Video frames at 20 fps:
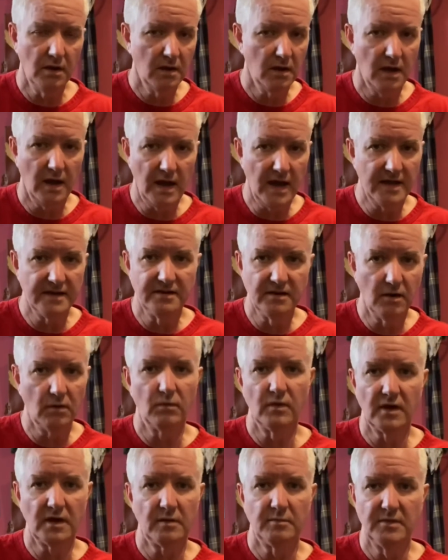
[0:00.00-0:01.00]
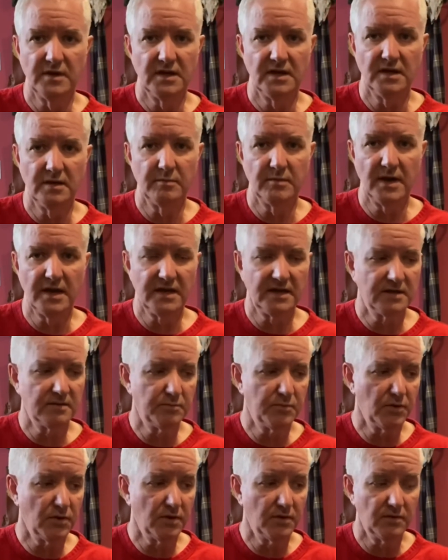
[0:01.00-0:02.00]
I don't recommend anybody to
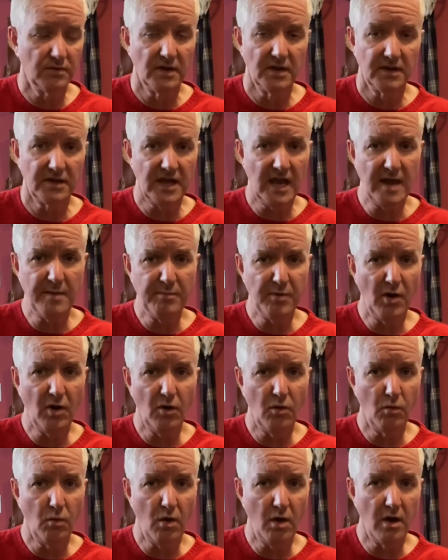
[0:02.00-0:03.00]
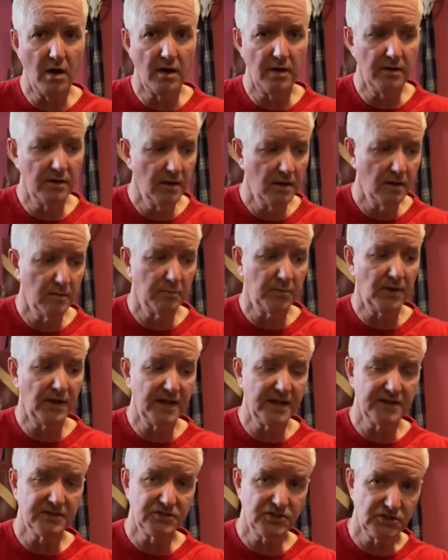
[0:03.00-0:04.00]
put capo 1, play
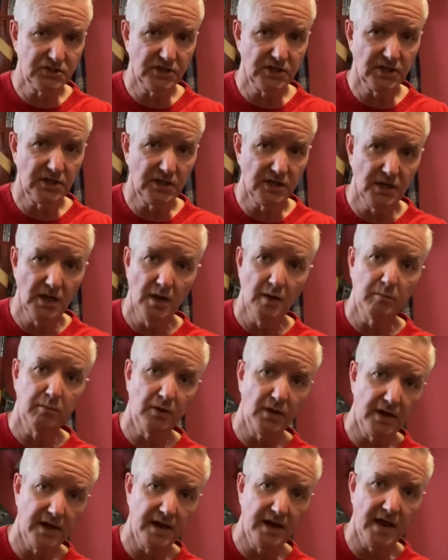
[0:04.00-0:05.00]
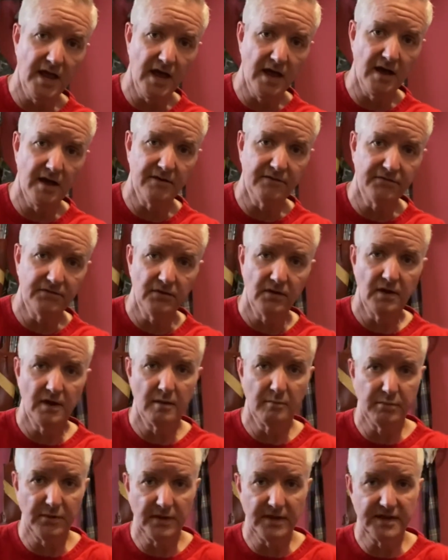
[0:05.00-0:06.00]
a C, play an F, and play a